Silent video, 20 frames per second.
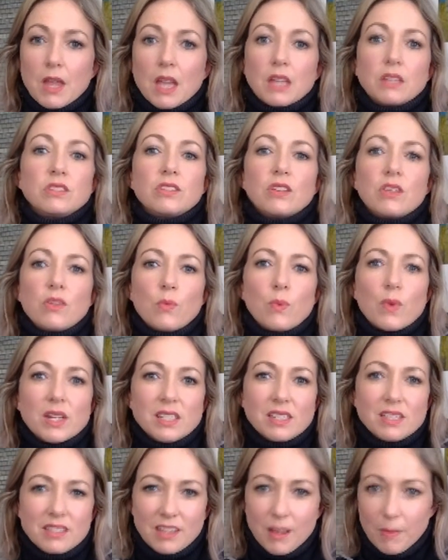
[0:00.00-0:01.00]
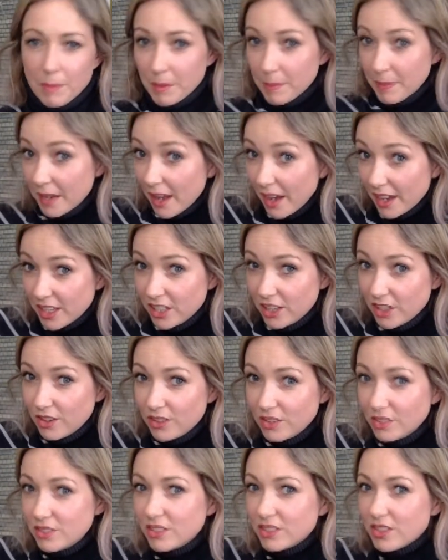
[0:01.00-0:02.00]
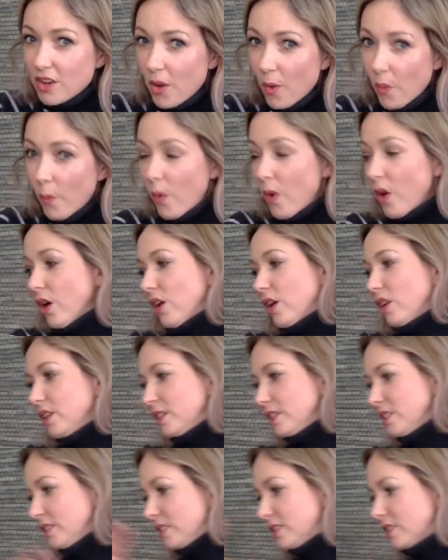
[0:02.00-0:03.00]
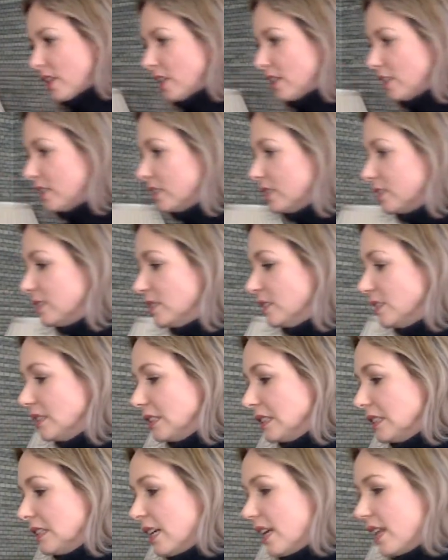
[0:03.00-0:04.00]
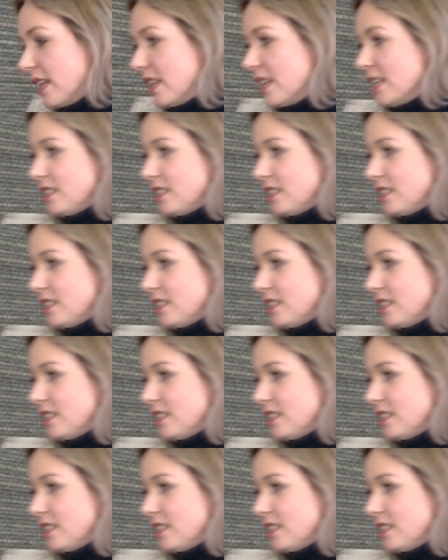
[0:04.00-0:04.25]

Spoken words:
So the wonder supplement I used was this